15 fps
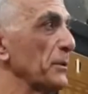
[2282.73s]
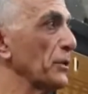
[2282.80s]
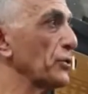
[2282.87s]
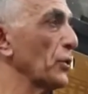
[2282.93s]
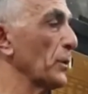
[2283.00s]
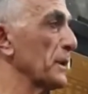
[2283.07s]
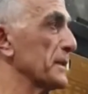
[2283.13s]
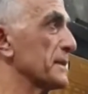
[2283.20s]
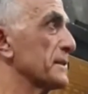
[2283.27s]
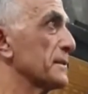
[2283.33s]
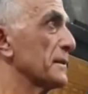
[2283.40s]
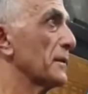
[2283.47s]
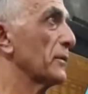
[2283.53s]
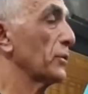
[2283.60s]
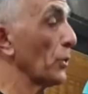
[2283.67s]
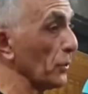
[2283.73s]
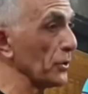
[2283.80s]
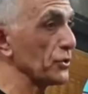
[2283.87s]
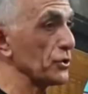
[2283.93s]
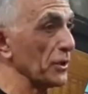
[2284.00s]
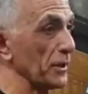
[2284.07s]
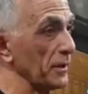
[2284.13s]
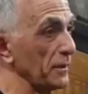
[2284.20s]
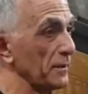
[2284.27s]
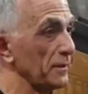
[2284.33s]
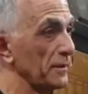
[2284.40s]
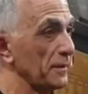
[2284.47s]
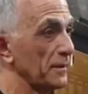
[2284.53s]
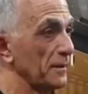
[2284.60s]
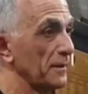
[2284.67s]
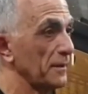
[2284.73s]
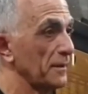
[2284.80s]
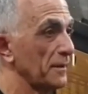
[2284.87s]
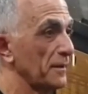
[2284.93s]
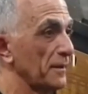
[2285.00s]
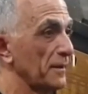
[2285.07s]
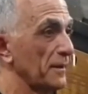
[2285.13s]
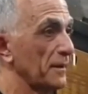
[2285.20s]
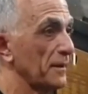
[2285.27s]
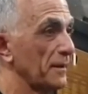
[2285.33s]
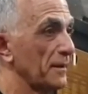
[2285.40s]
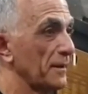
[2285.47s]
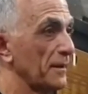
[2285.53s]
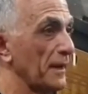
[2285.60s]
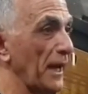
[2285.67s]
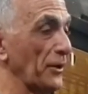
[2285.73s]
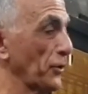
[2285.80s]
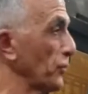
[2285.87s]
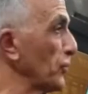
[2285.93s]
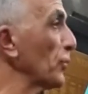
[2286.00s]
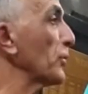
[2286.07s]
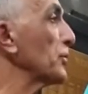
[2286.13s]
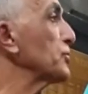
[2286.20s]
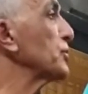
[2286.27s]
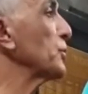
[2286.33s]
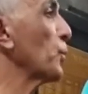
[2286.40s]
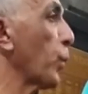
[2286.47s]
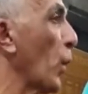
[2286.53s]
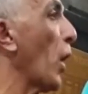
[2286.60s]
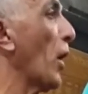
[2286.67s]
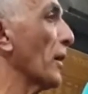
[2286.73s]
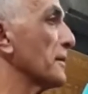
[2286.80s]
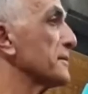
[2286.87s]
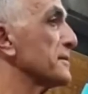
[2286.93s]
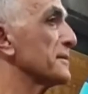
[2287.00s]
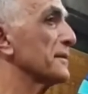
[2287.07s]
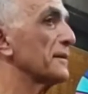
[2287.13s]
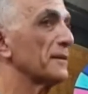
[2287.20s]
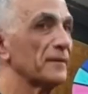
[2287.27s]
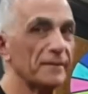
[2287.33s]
me to do his eulogy. And the eulogy was